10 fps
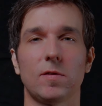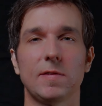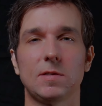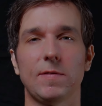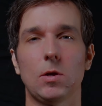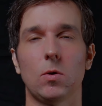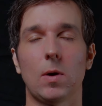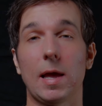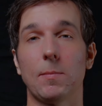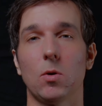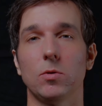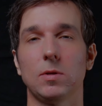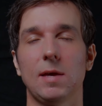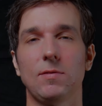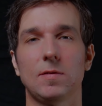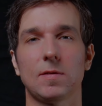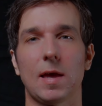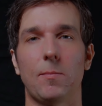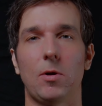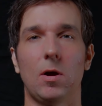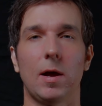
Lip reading: of this video, I am going to give this camera